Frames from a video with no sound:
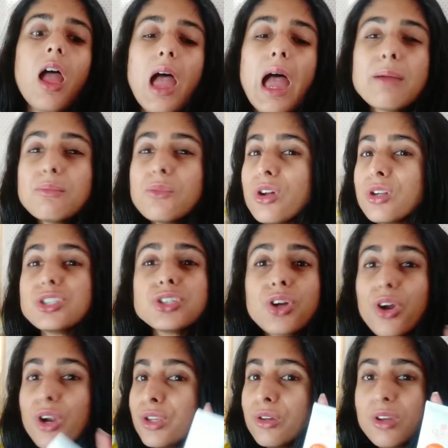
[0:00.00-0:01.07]
I'm not
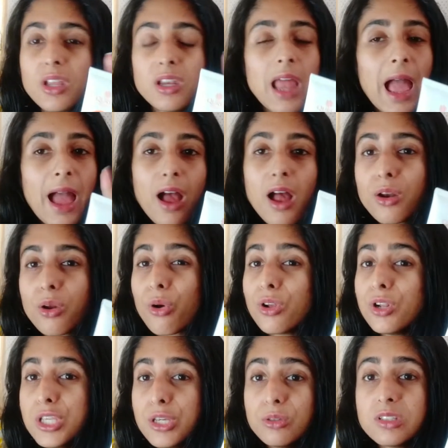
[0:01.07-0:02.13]
sure you can at all
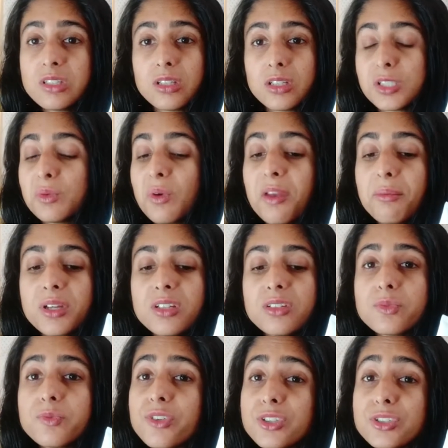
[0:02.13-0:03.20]
use this one,
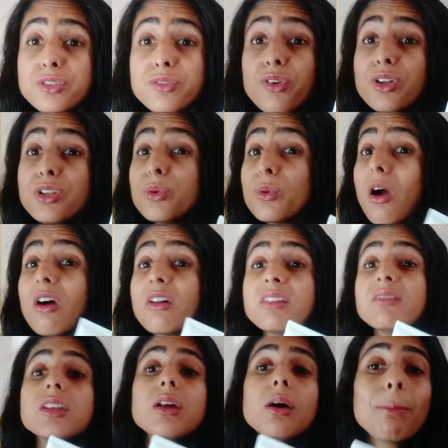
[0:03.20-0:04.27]
because first of all, you can't
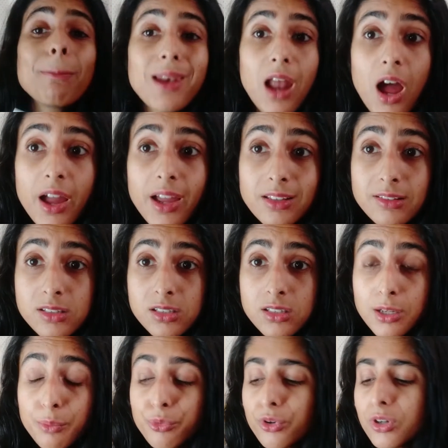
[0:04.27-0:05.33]
even apply this
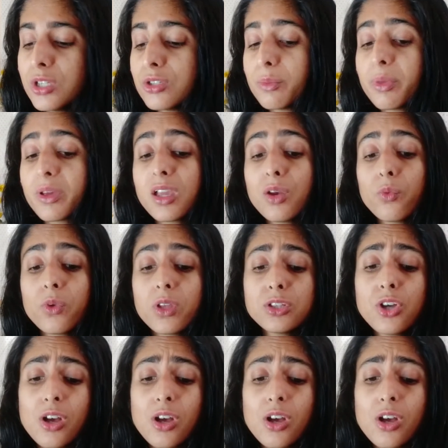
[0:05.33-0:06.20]
liberally to begin with.